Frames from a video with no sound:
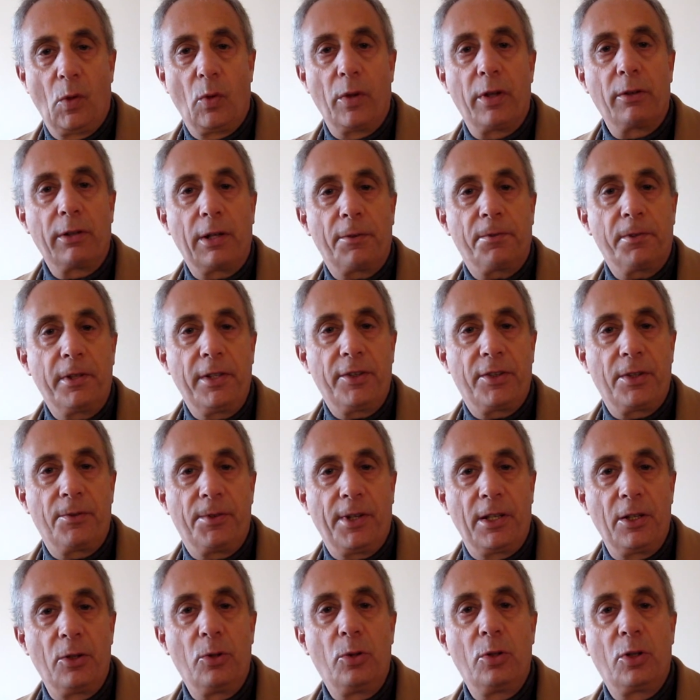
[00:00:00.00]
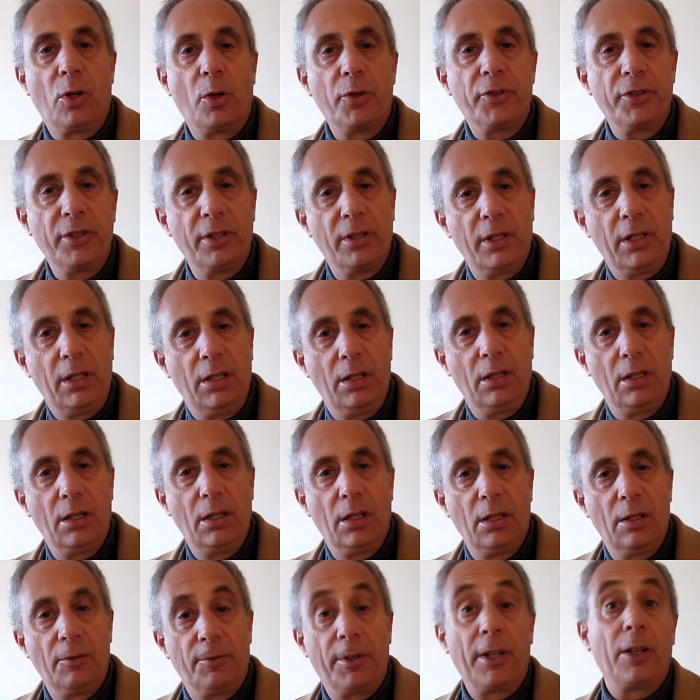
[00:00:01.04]
Well, the referee is the fellow who goes in the
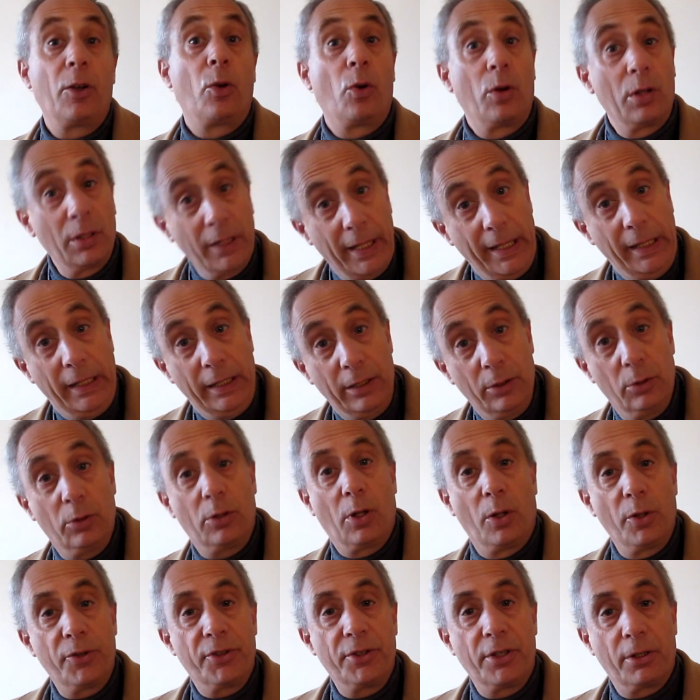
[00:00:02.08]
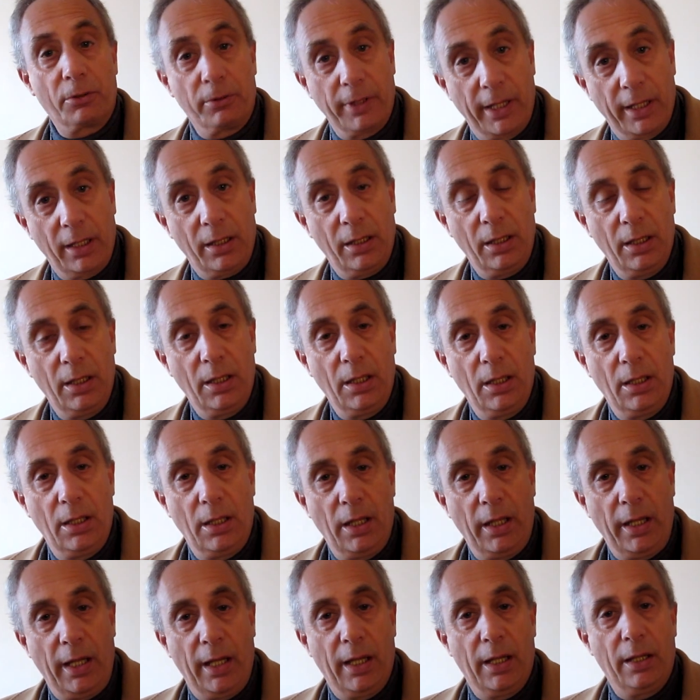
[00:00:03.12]
fellow or lady who goes in the ring
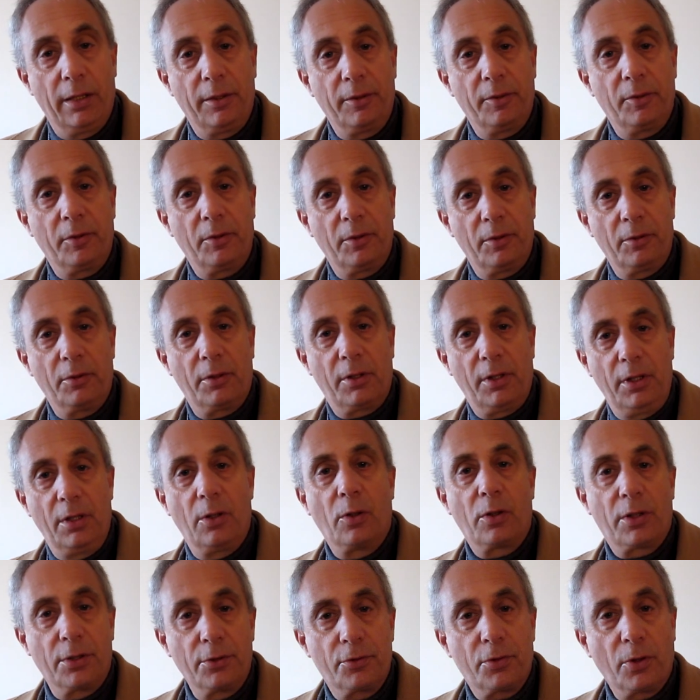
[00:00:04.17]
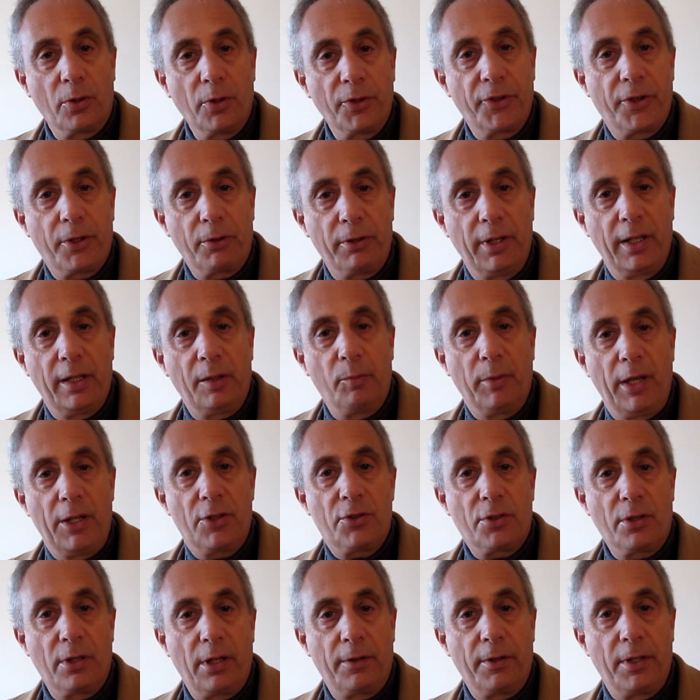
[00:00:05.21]
and controls the ring, makes
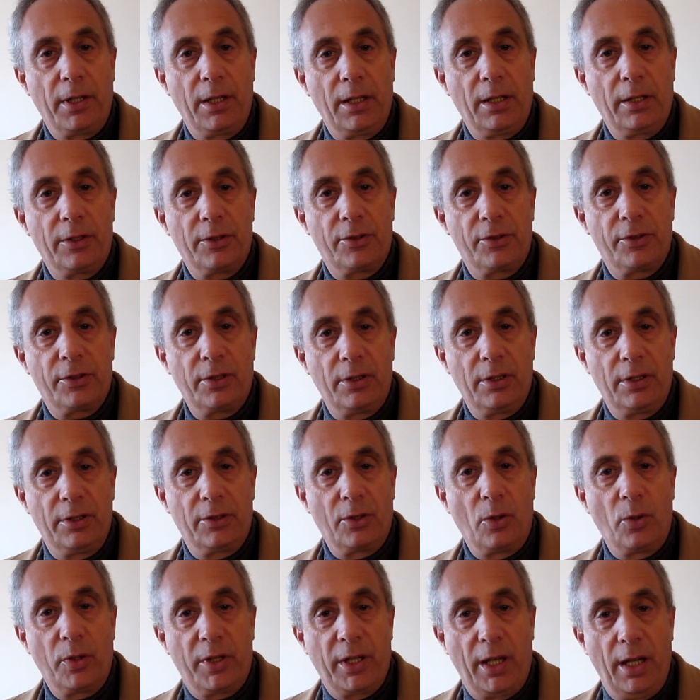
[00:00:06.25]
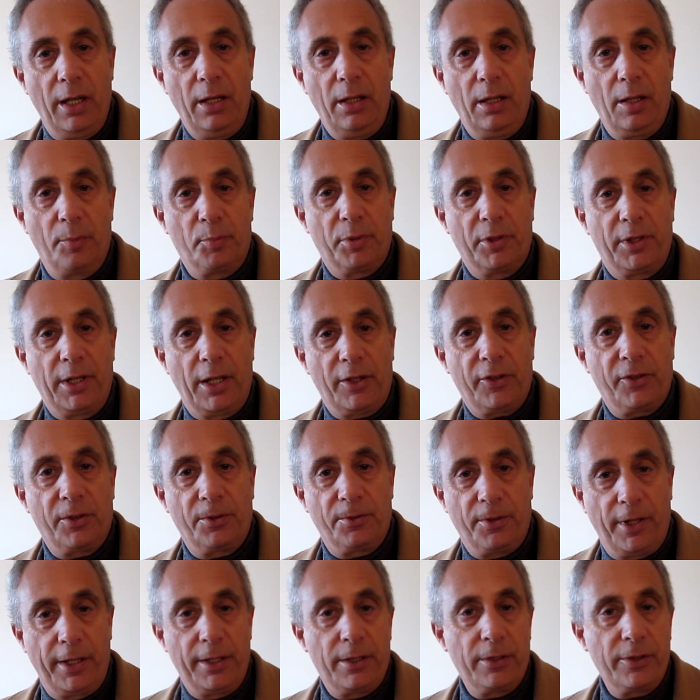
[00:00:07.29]
sure everything is okay, protects the
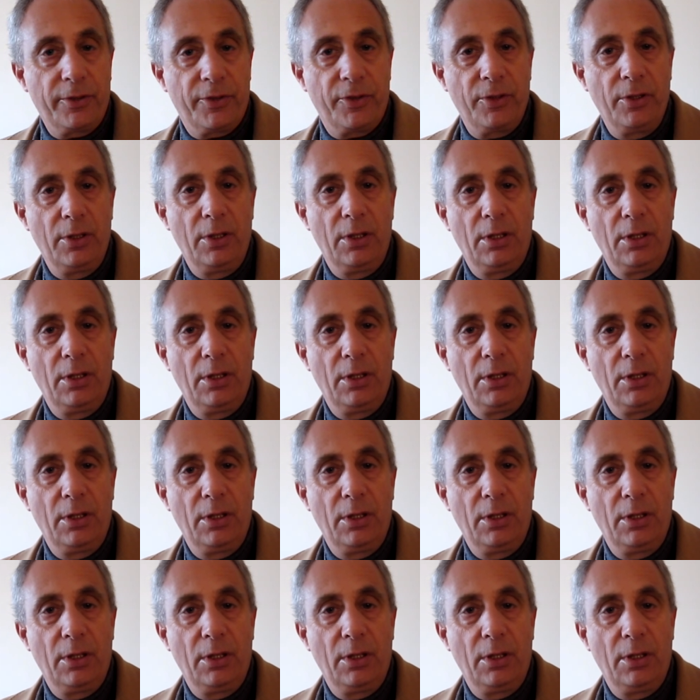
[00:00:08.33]
fighters,